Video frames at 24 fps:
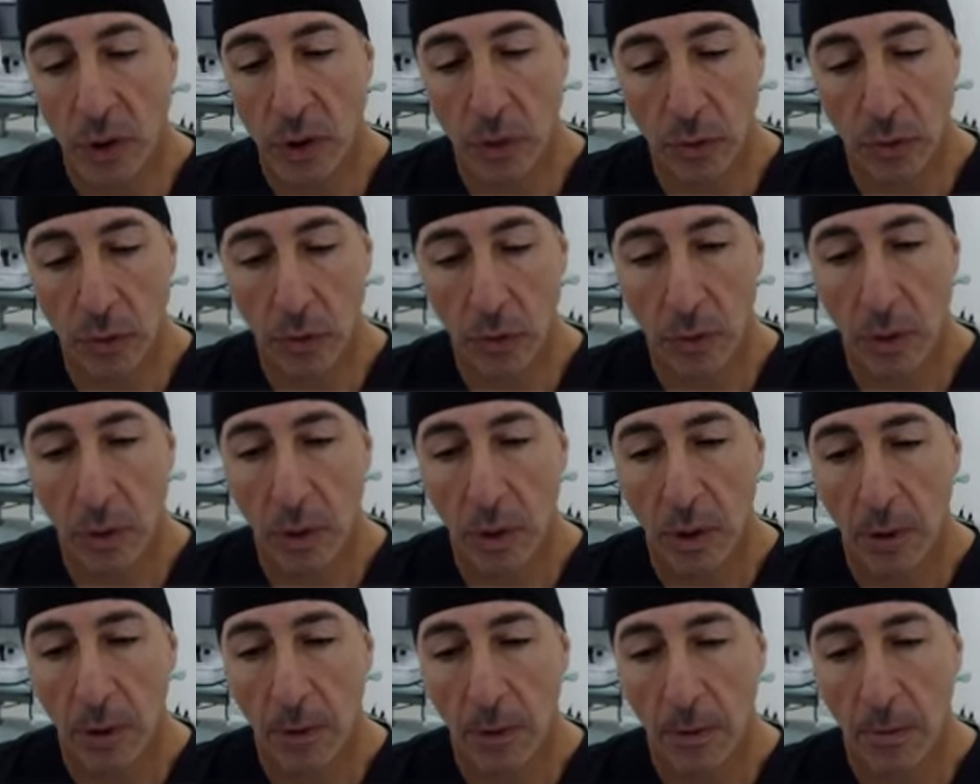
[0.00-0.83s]
to
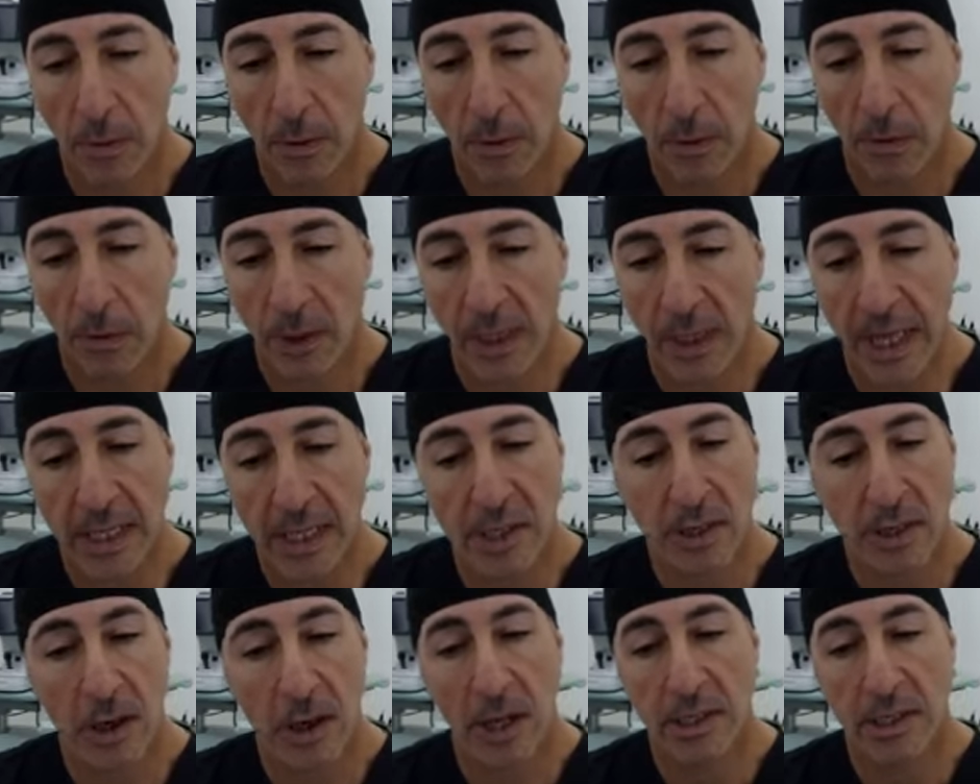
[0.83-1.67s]
the
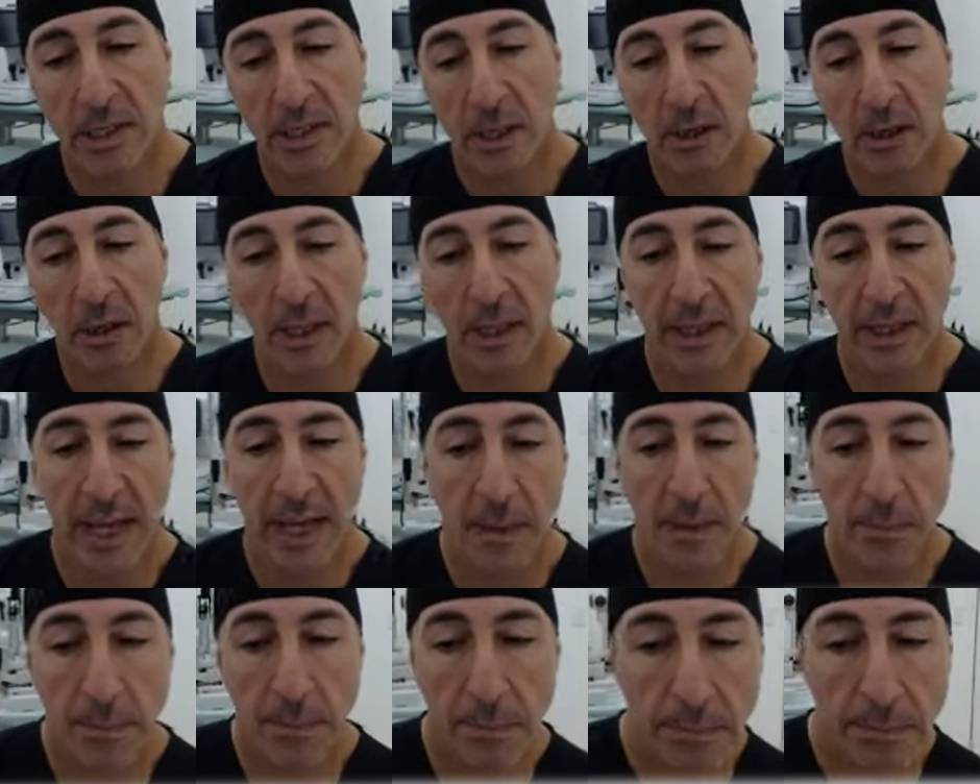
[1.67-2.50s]
next eye. So look at that.
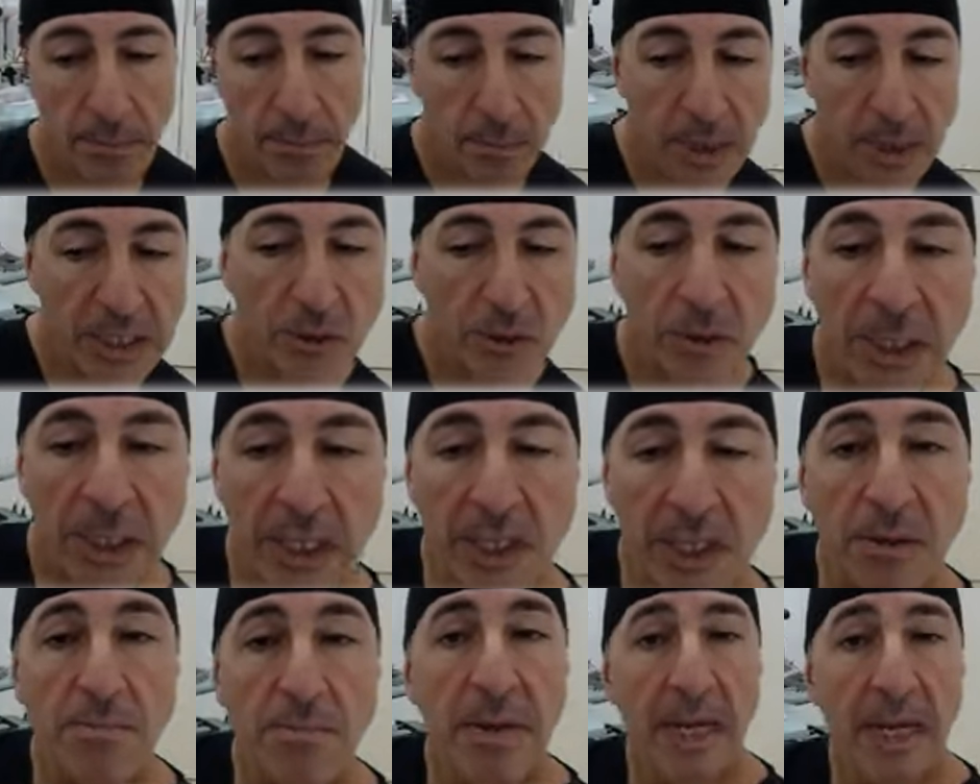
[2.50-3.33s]
Literally,
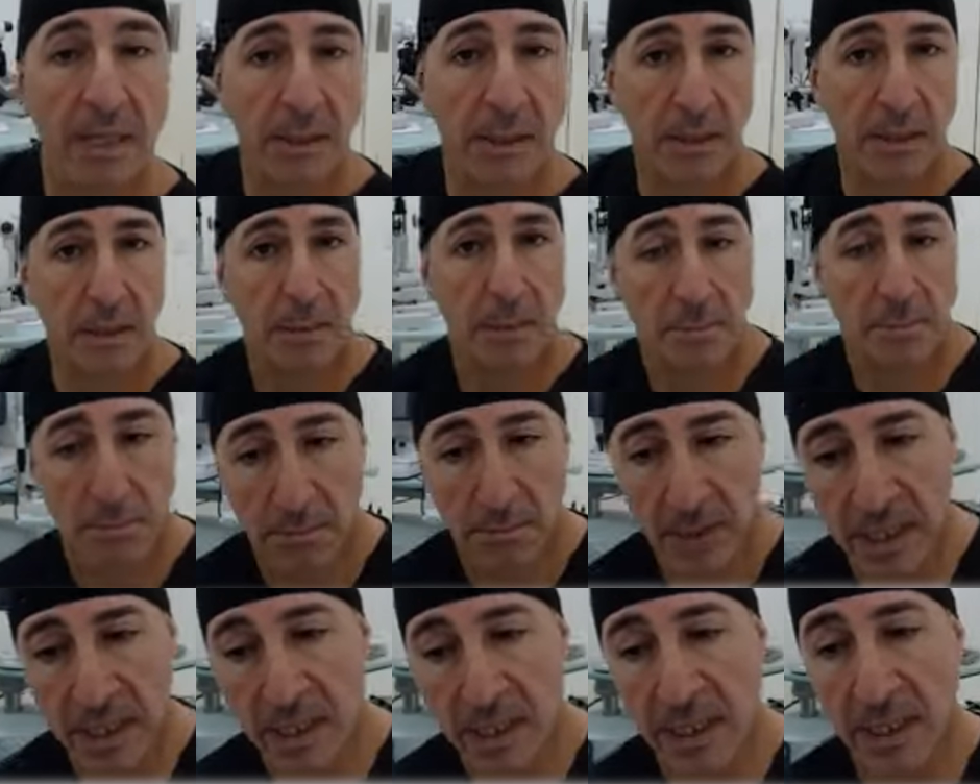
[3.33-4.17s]
it's a mess.
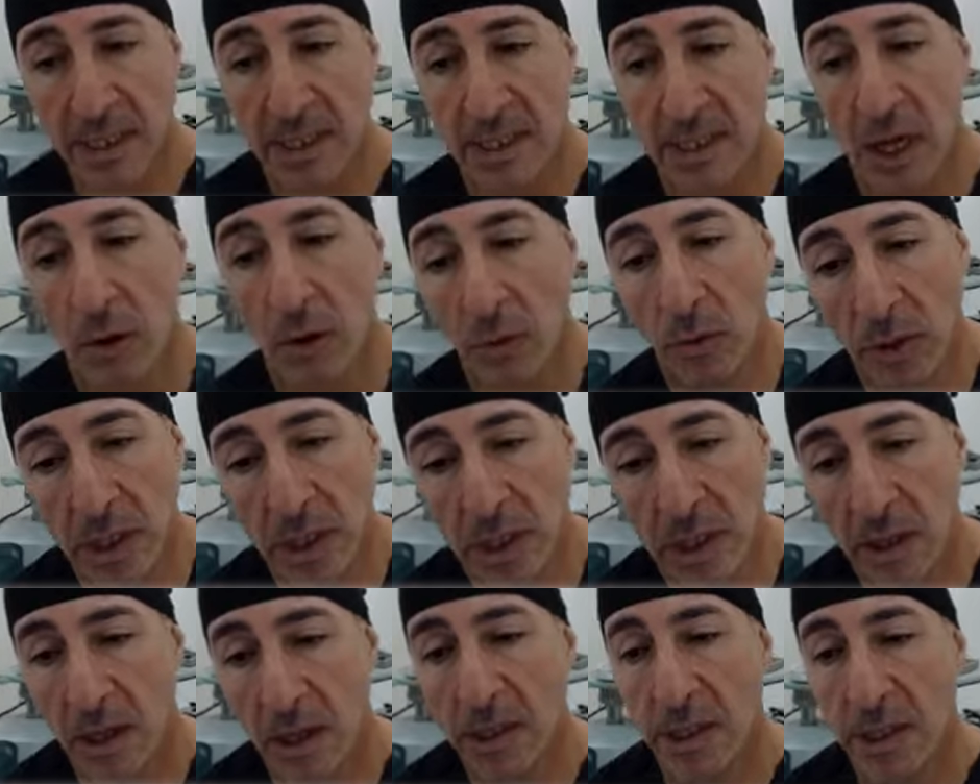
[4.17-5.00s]
This is his only
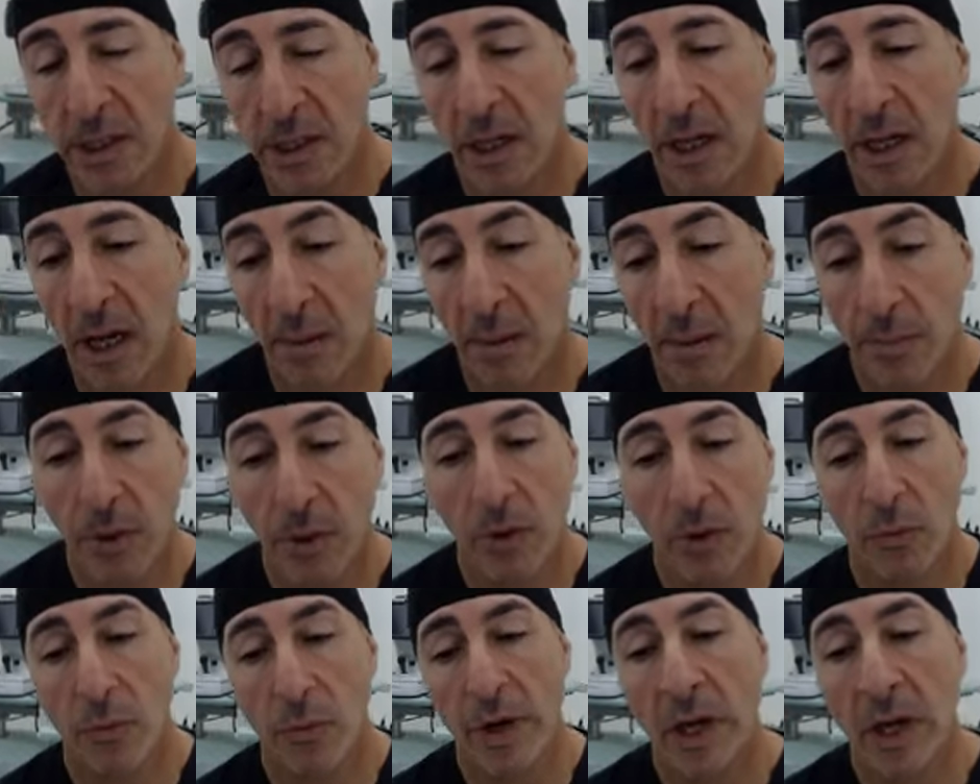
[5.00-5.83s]
sighted eye. I put
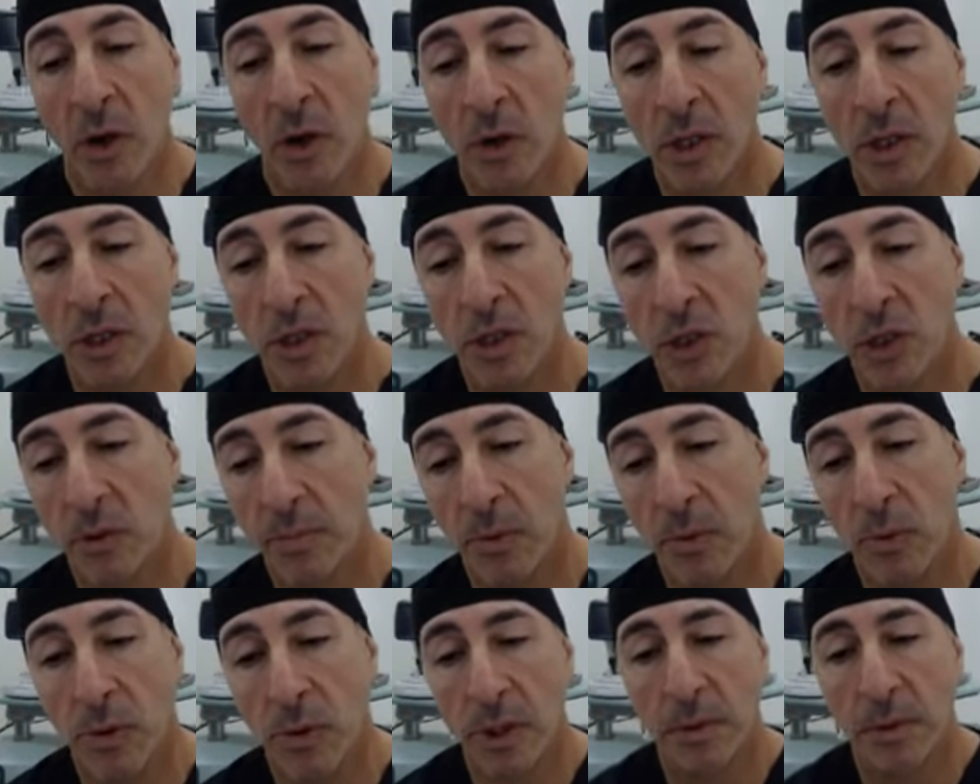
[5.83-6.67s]
a ring on it to
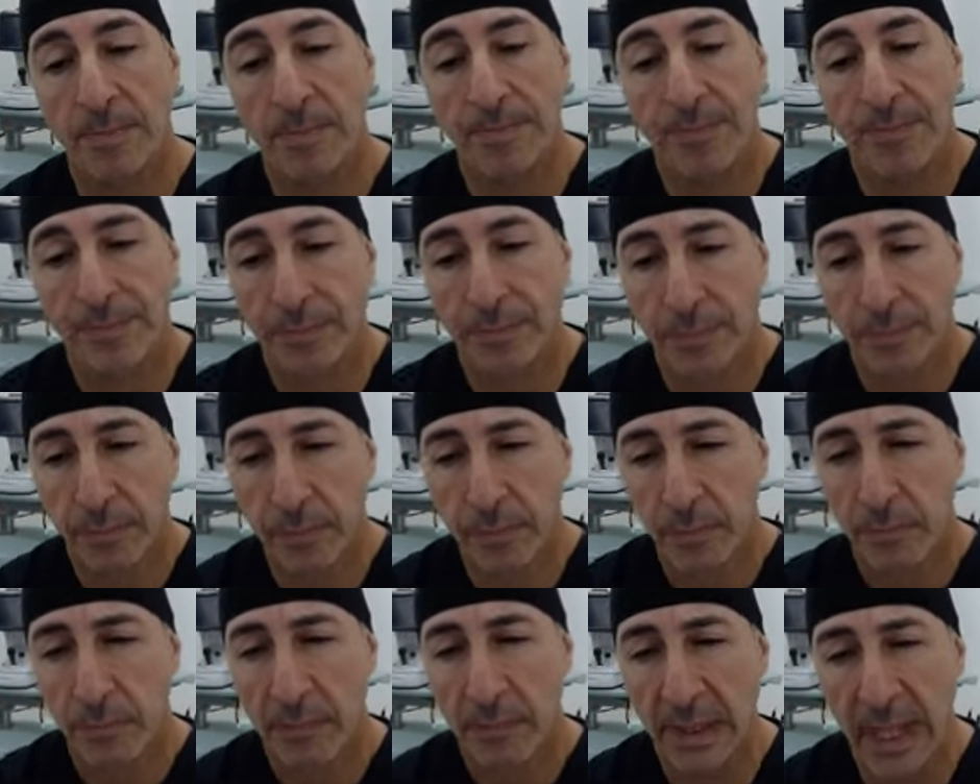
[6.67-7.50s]
support it,
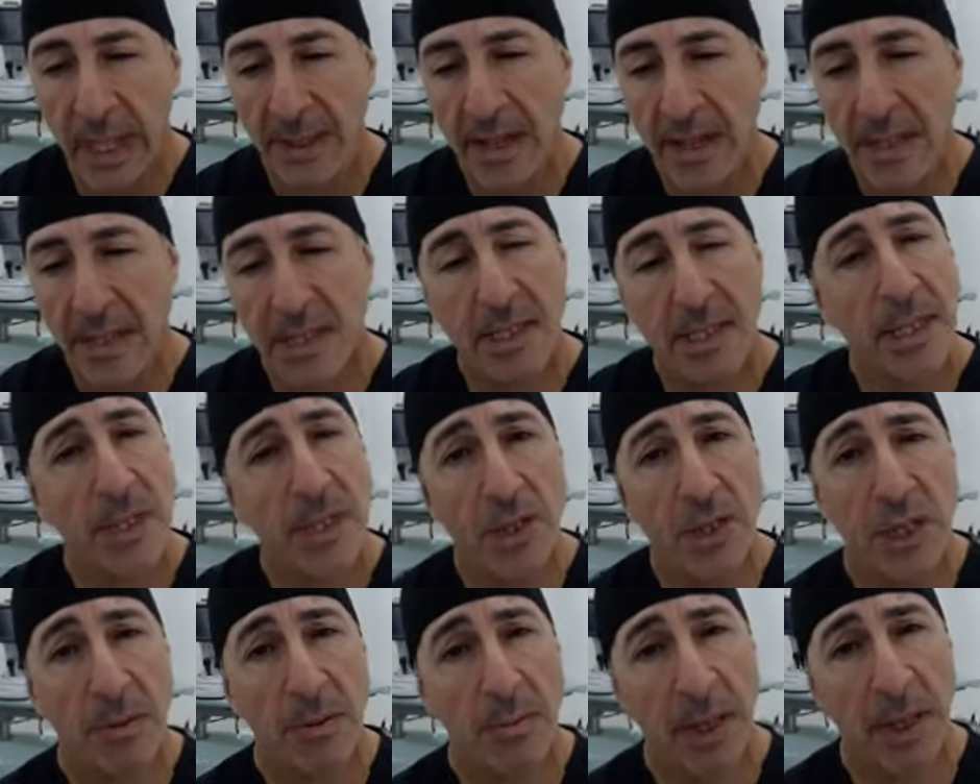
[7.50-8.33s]
and that's
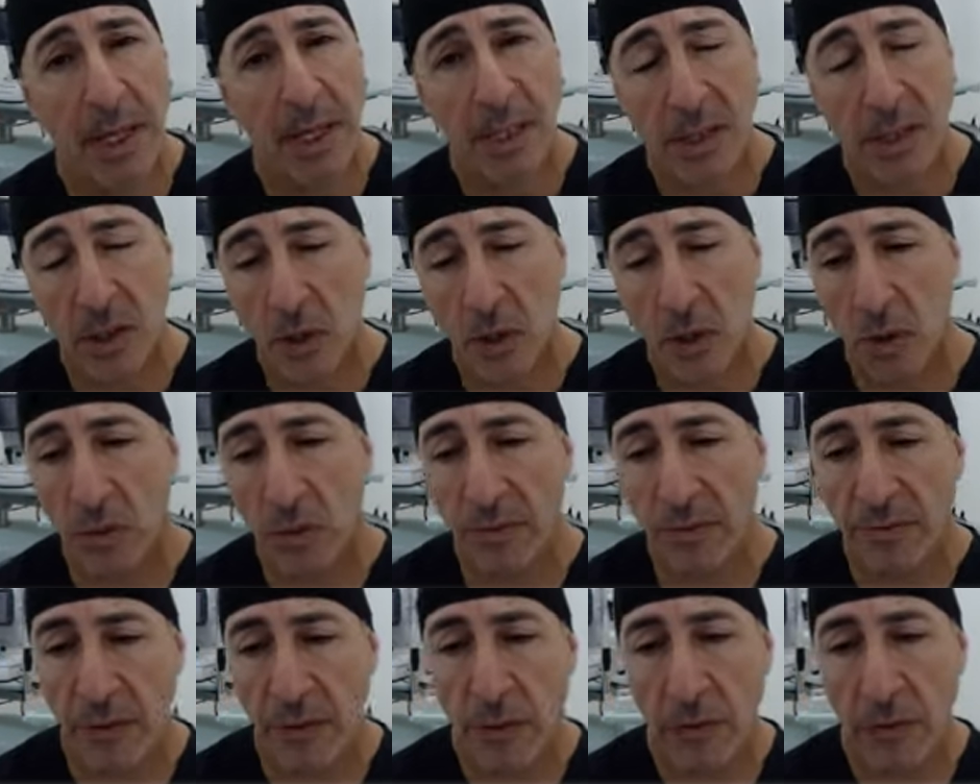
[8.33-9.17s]
stitched in place. It's called
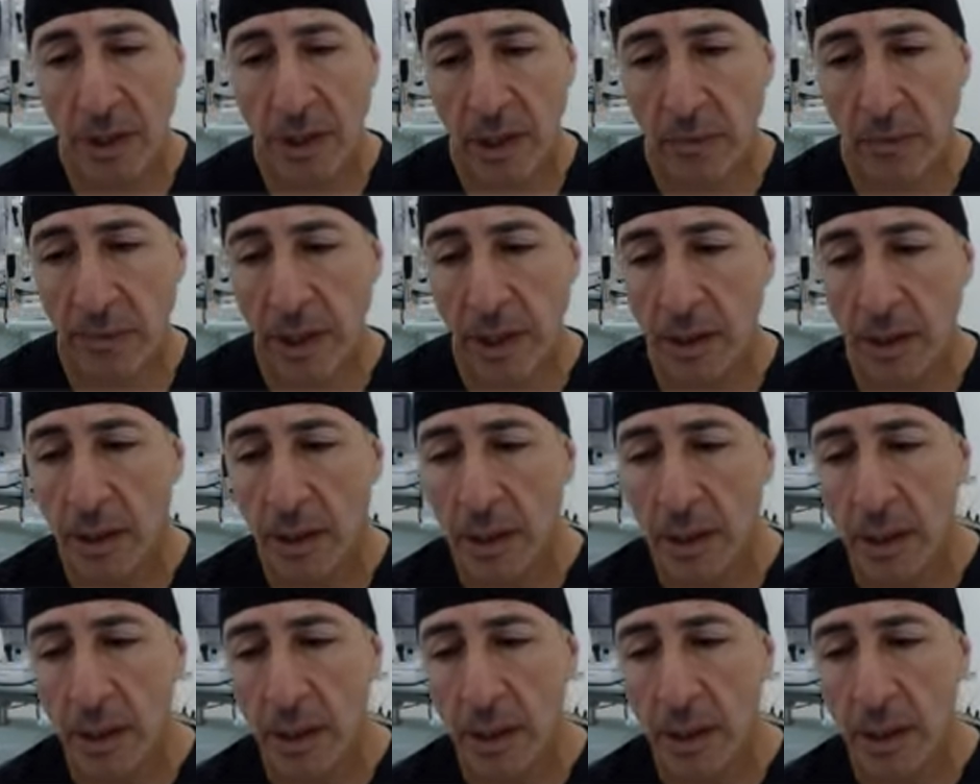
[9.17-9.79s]
the Flieringa ring.